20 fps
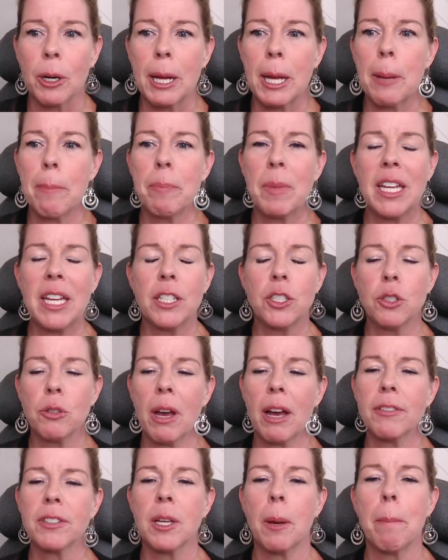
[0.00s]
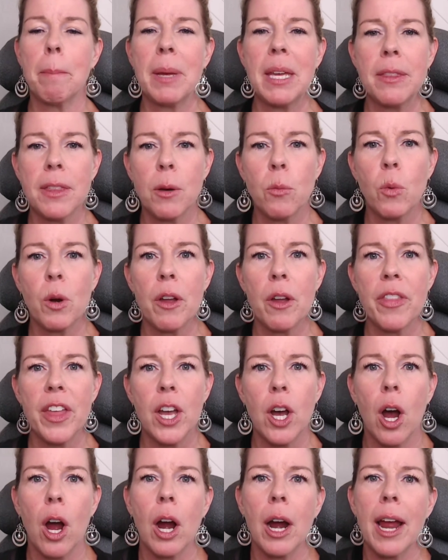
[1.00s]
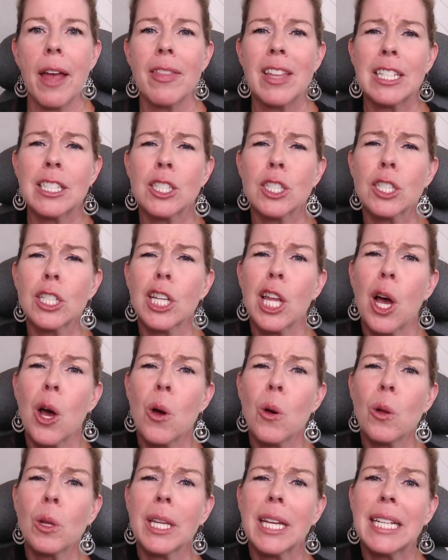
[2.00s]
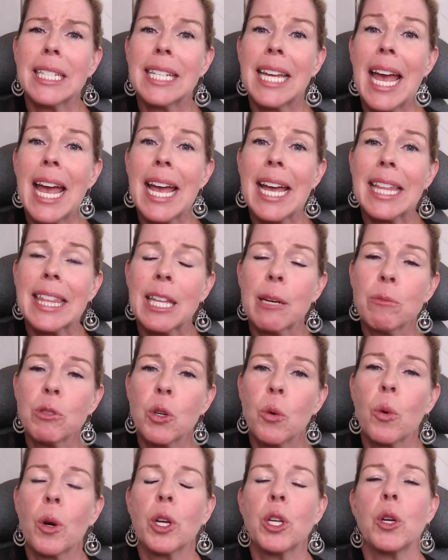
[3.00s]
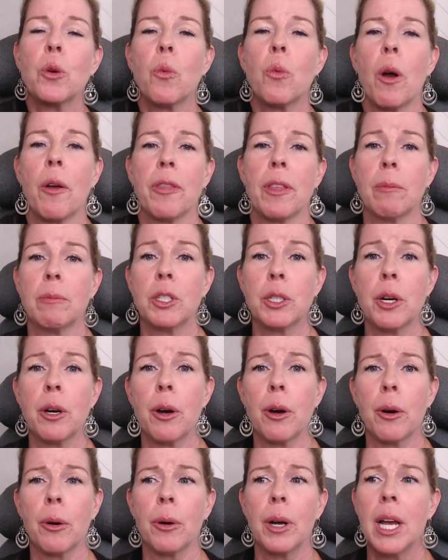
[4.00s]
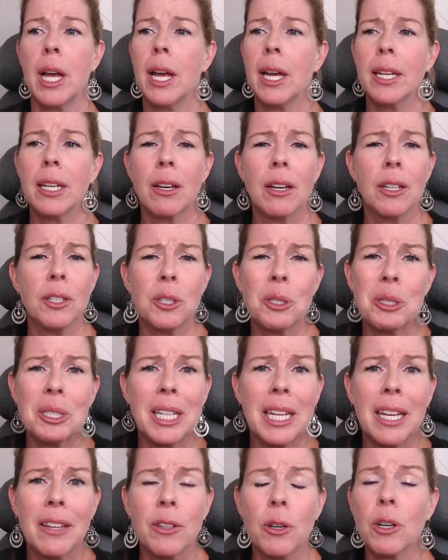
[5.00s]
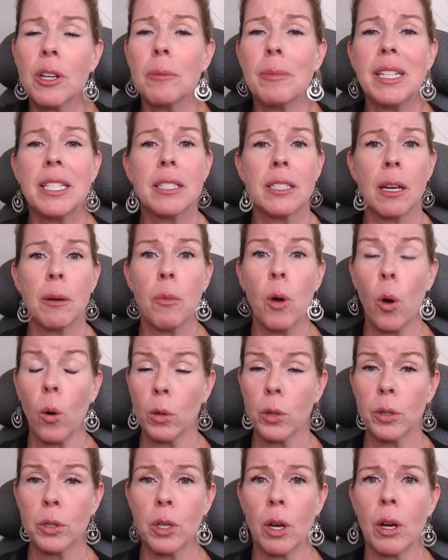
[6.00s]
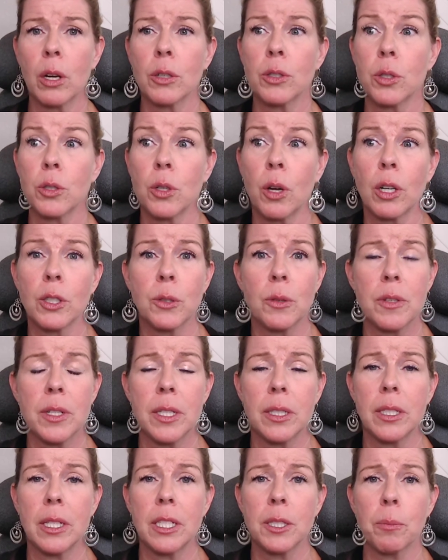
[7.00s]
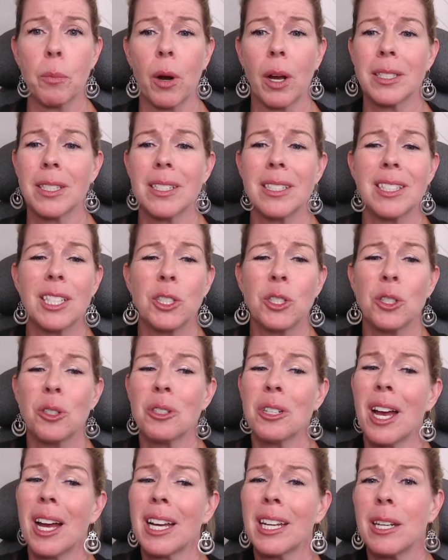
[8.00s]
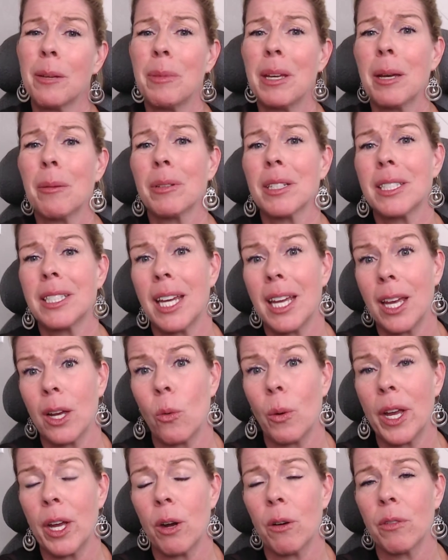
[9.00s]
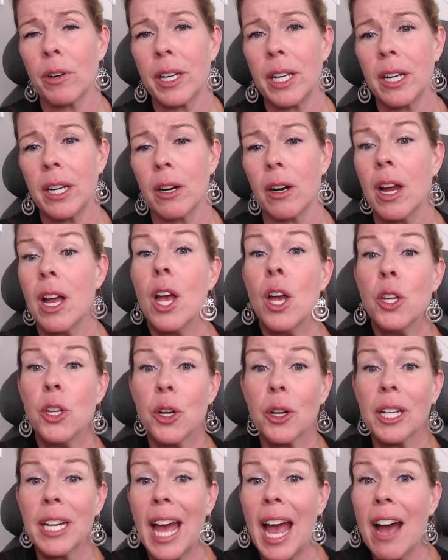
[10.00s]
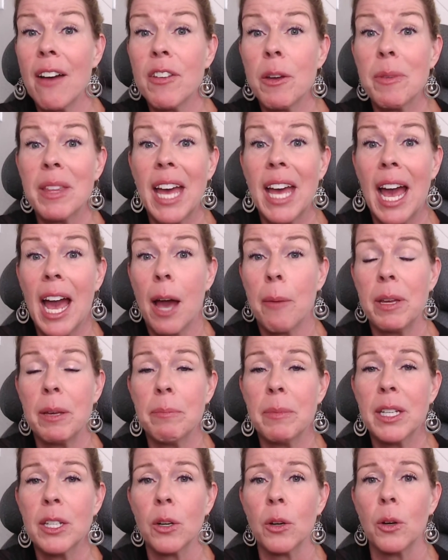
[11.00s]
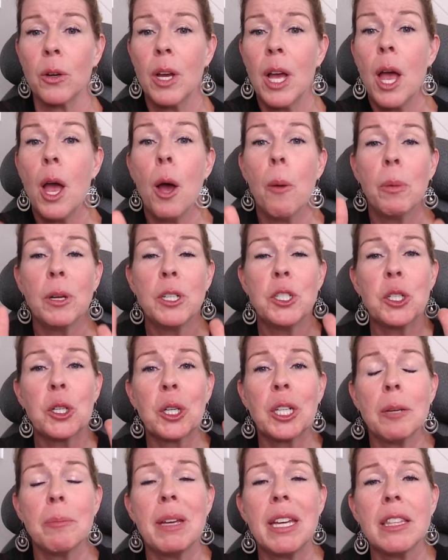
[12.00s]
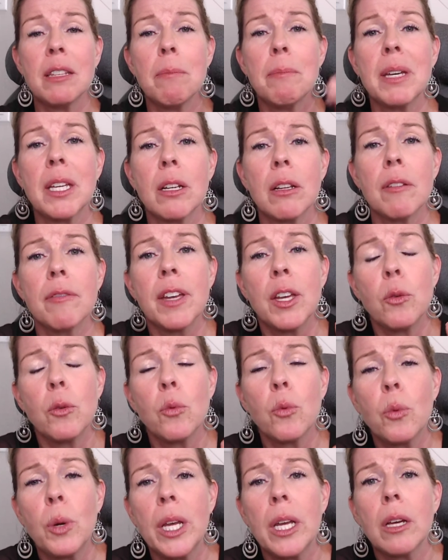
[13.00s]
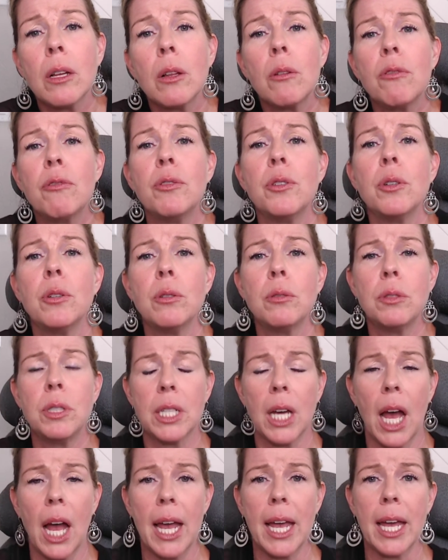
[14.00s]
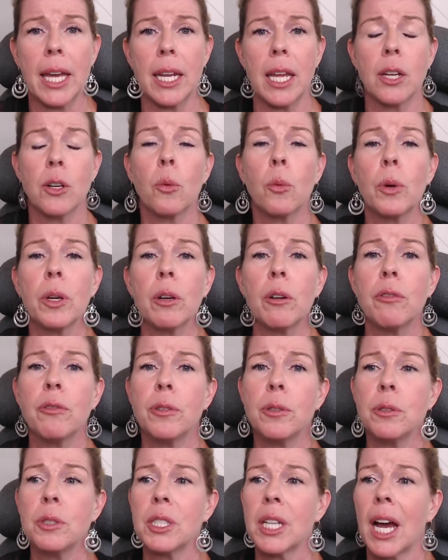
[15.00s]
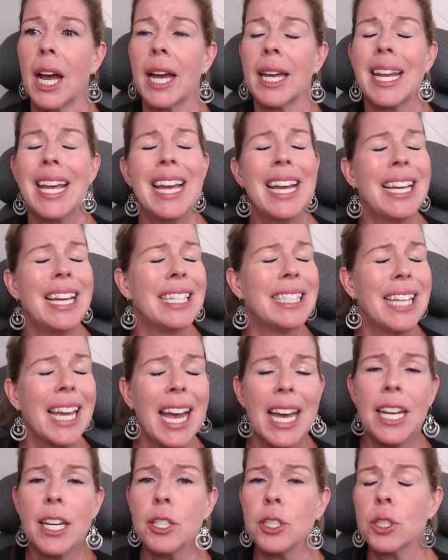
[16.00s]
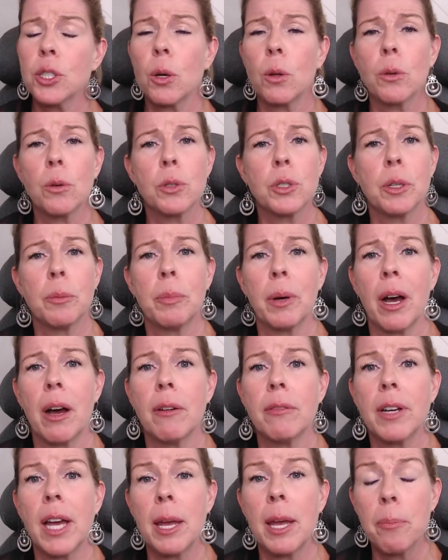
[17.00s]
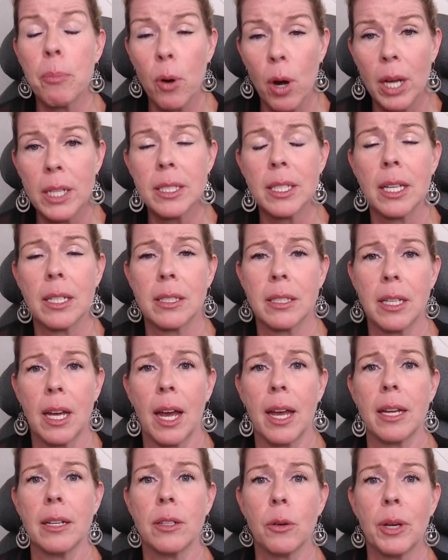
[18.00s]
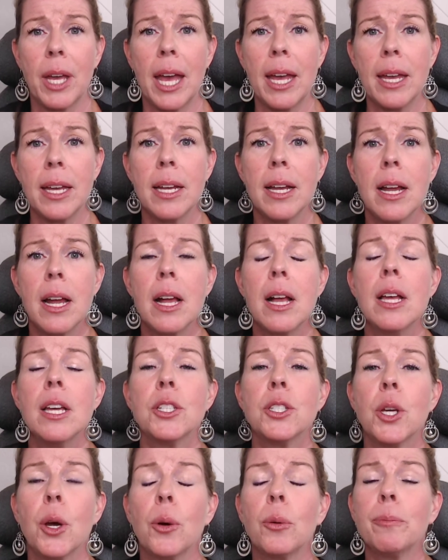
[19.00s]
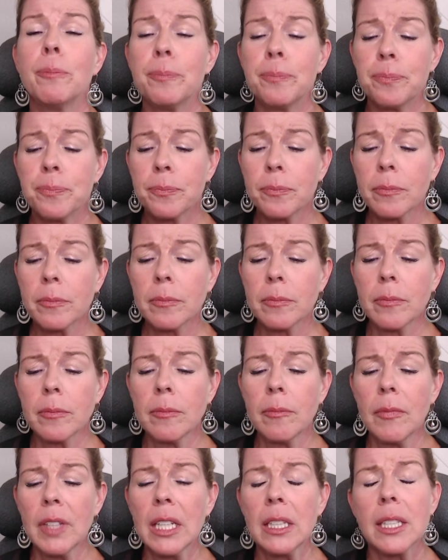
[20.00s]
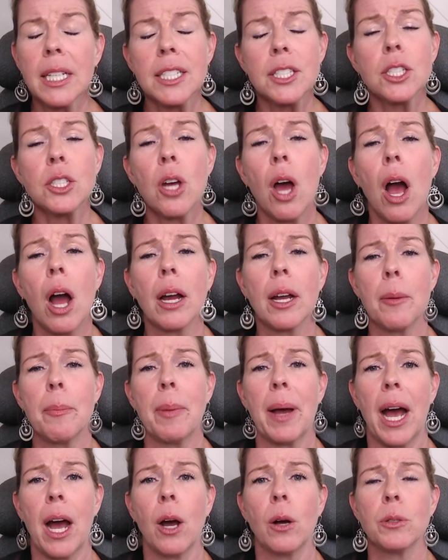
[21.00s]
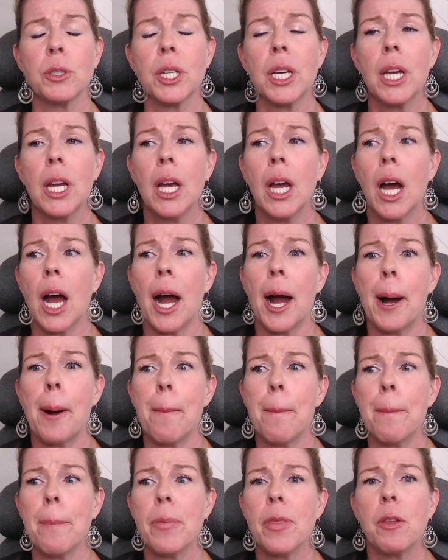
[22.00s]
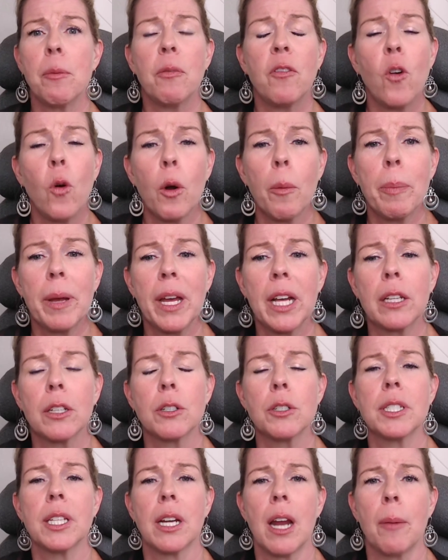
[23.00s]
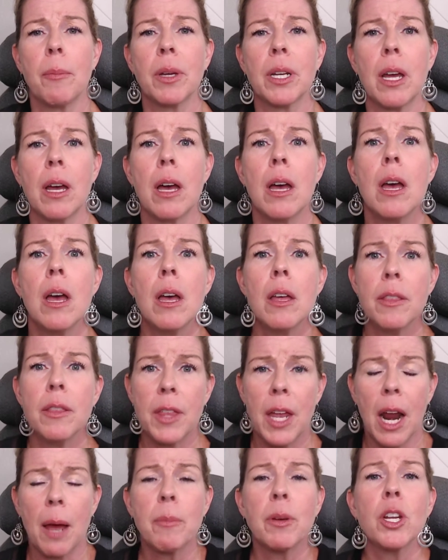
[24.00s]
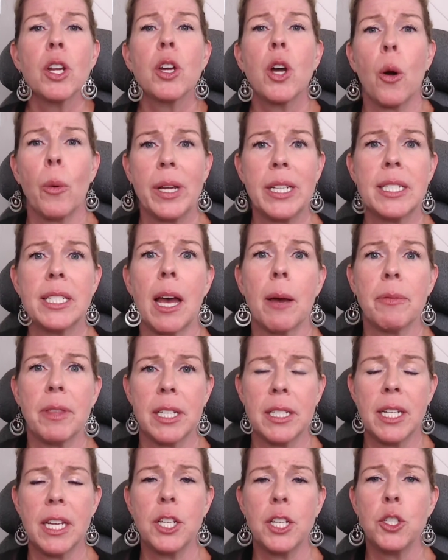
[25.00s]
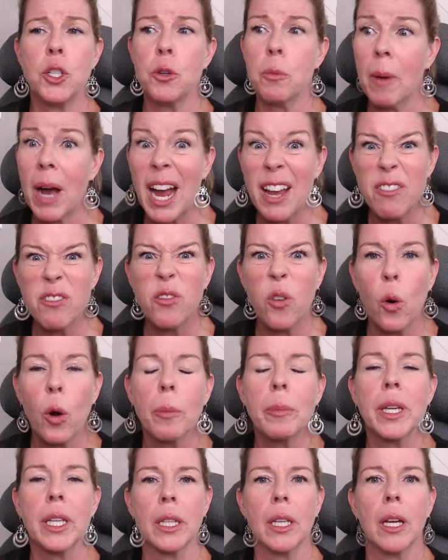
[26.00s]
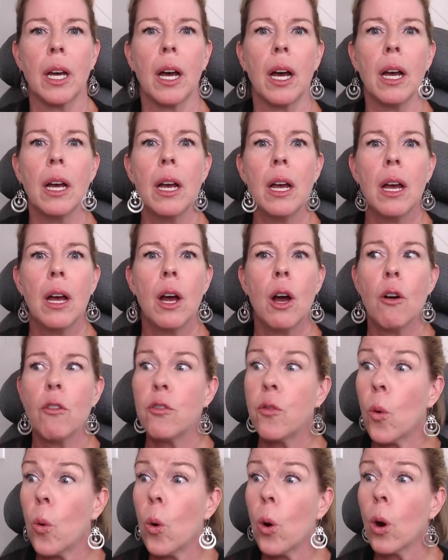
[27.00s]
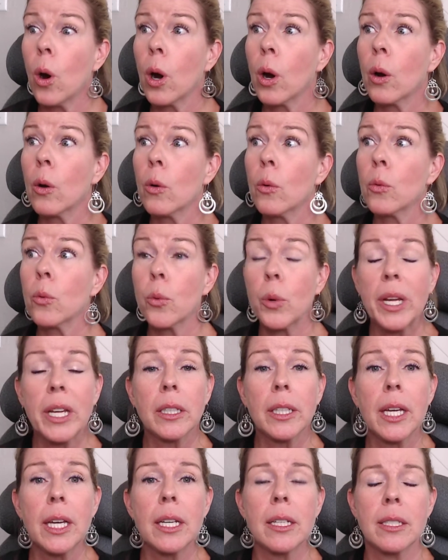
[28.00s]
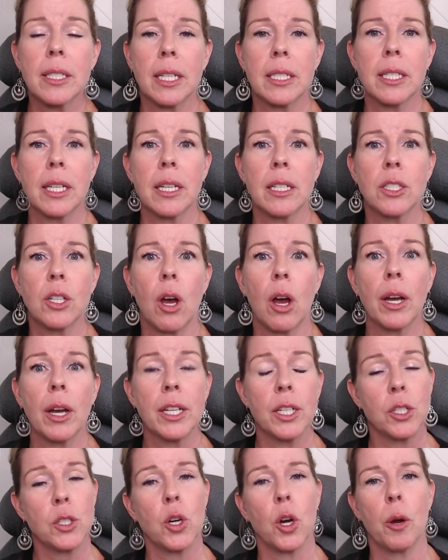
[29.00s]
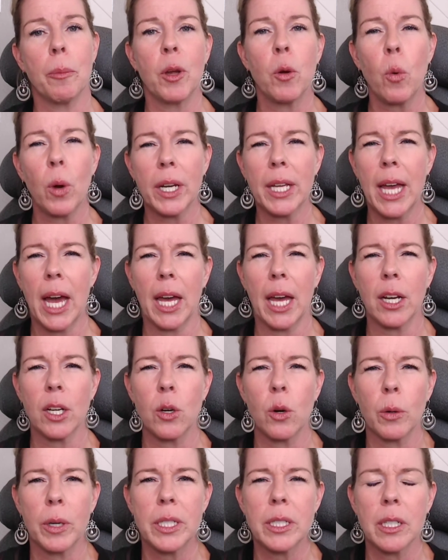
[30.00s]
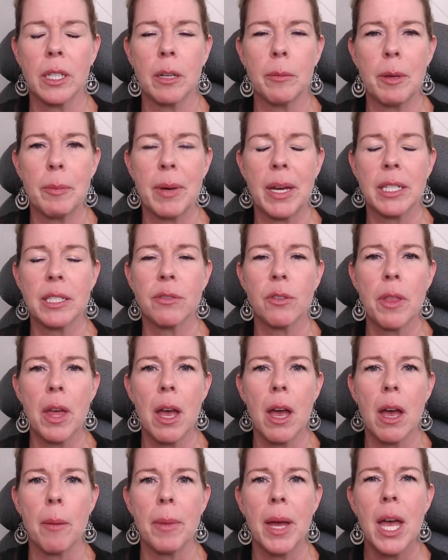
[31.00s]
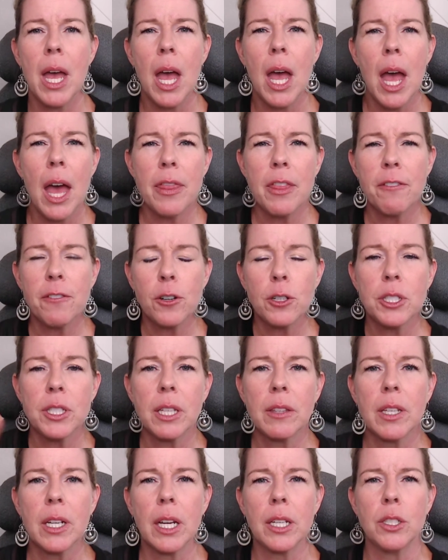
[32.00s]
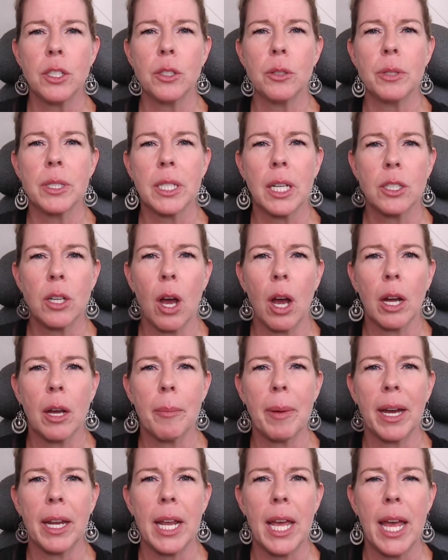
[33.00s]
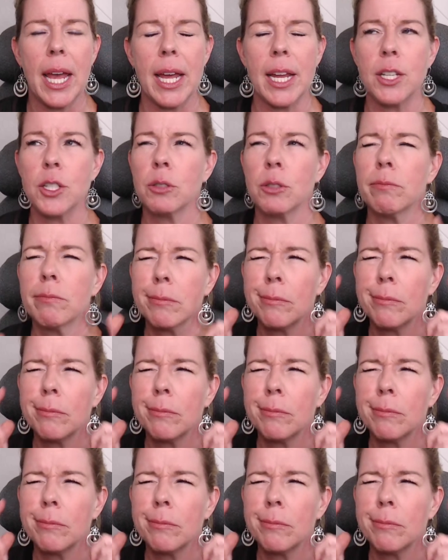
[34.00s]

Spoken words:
It means you have to meet them where they are and then slowly take them to where you want them to go. Now understand, there are going to be some older dogs or dogs with disease process that you're not going to be able to take way over here. You're going to have them in a happy middle, but you're going to be in the middle of a real food diet, and a real food diet is head and shoulders above a processed diet, okay? So let's talk about the 4 pillars that I'm gonna go in depth and teach you my formula for really assessing a dog and determining what category is going to be best for them. And the first thing that I do is I talk about age.